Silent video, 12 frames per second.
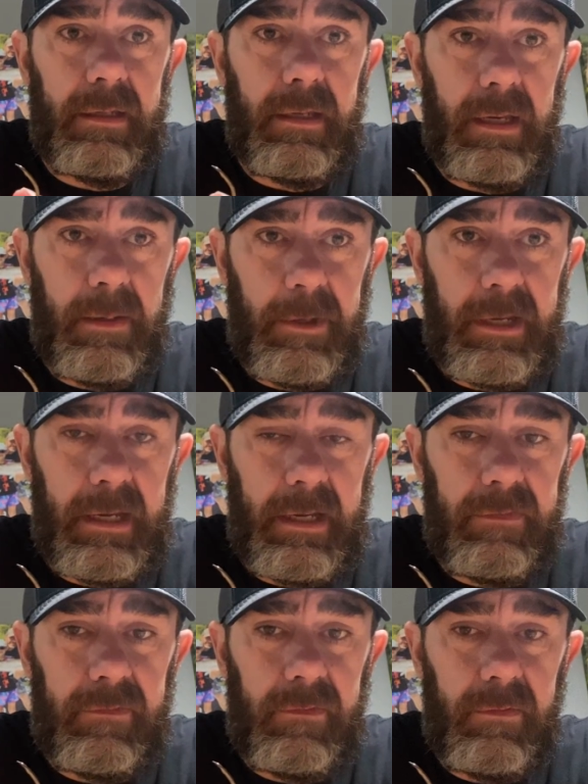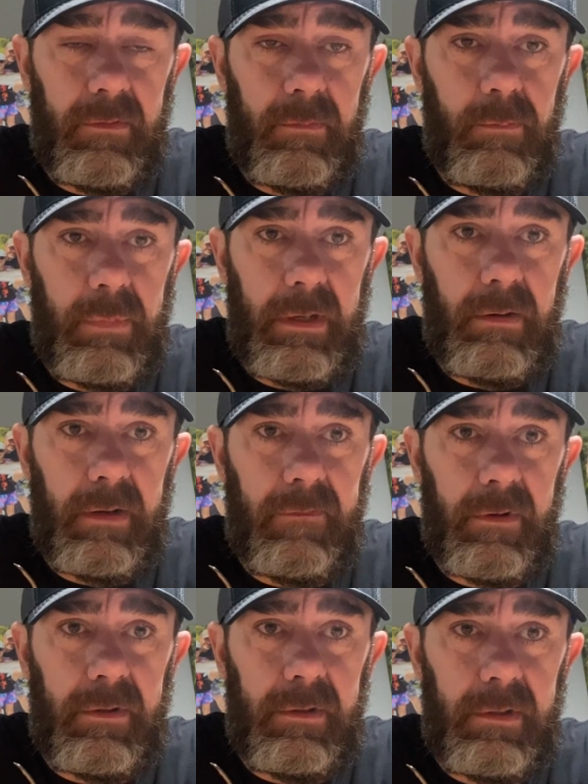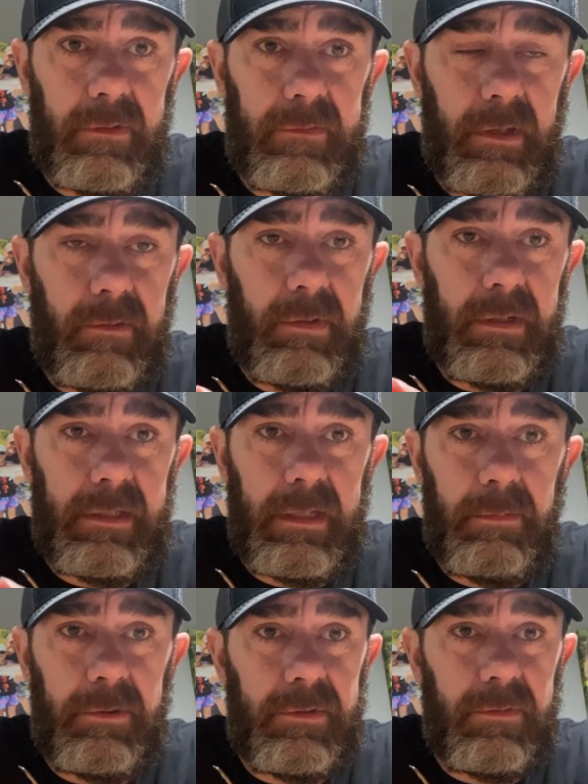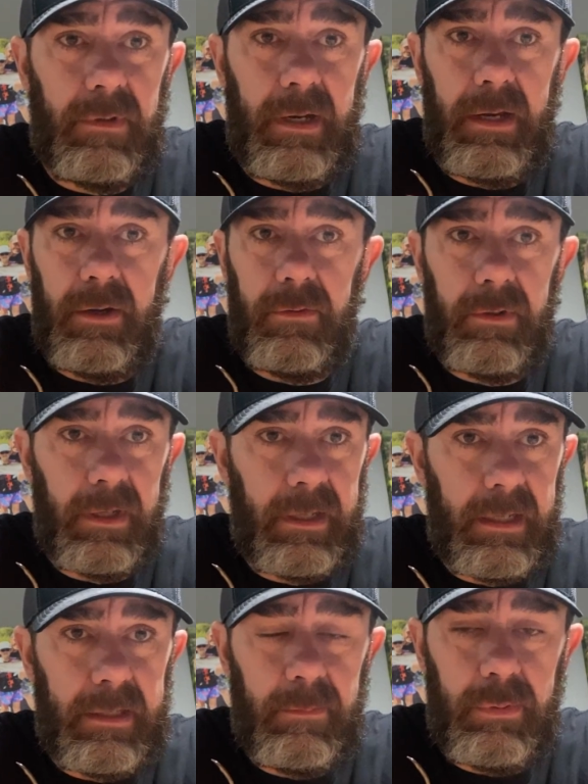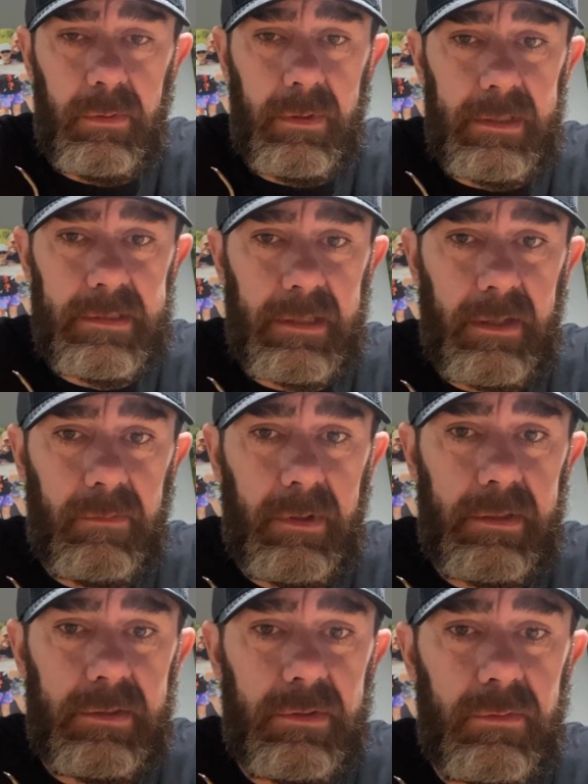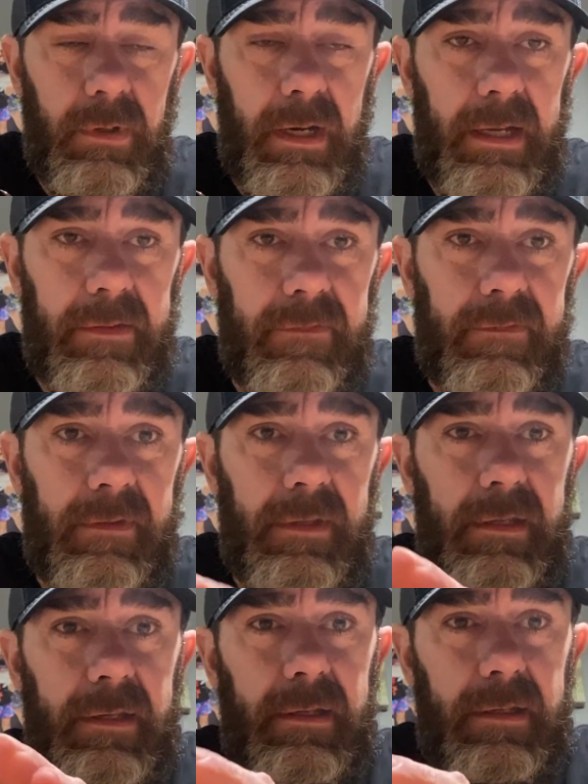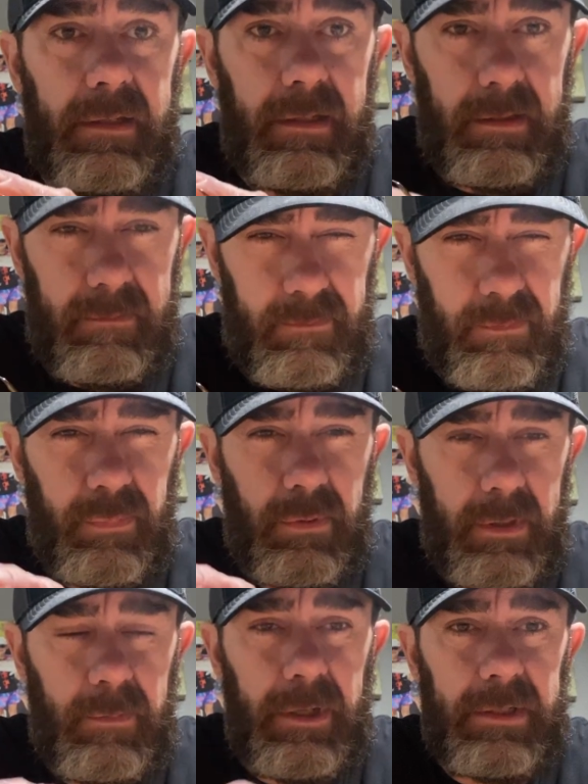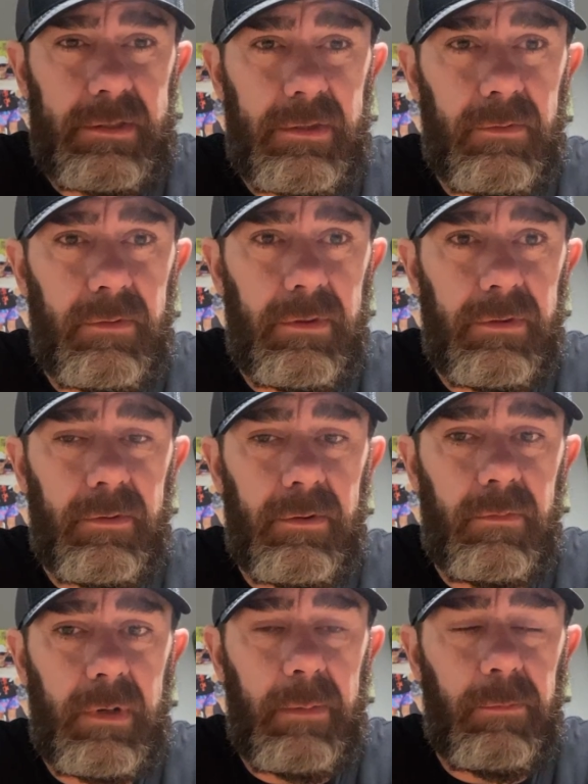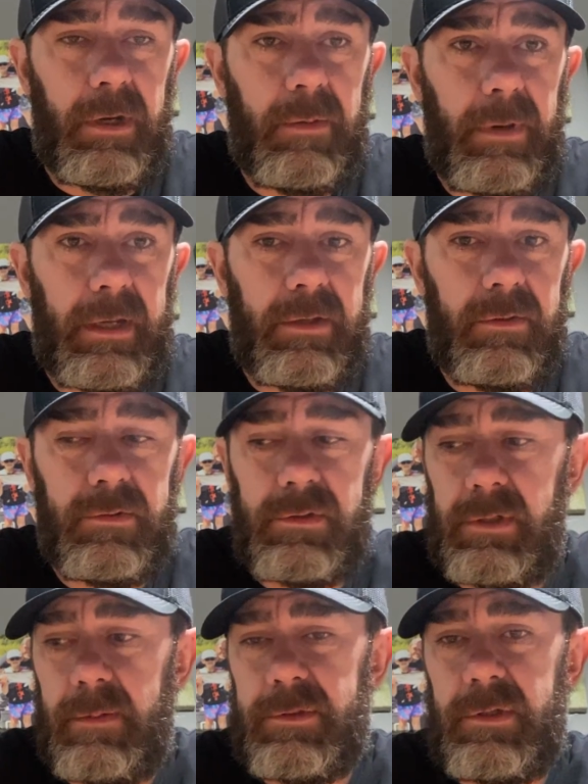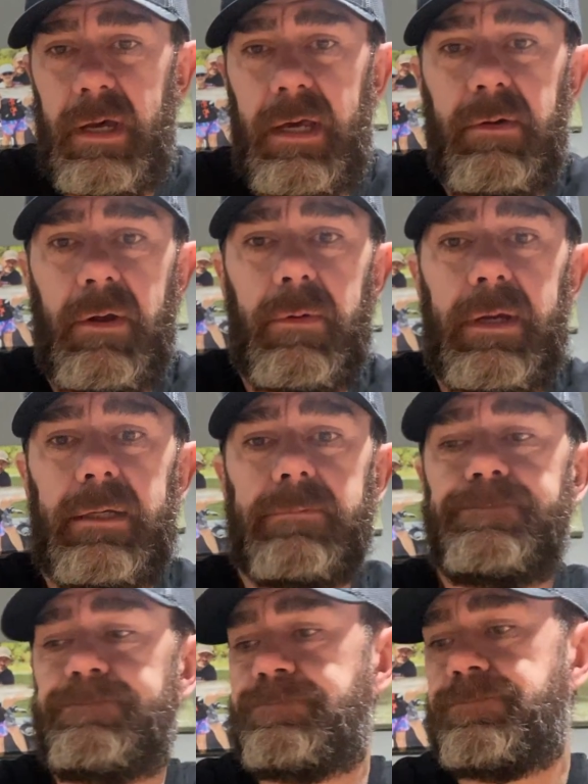Gamakatsu big river hooks. I'll run double 2/0 owner cutting points. I'll run 2/0s pretty much through and through when I'm running my coon shrimp. So how do I rig them?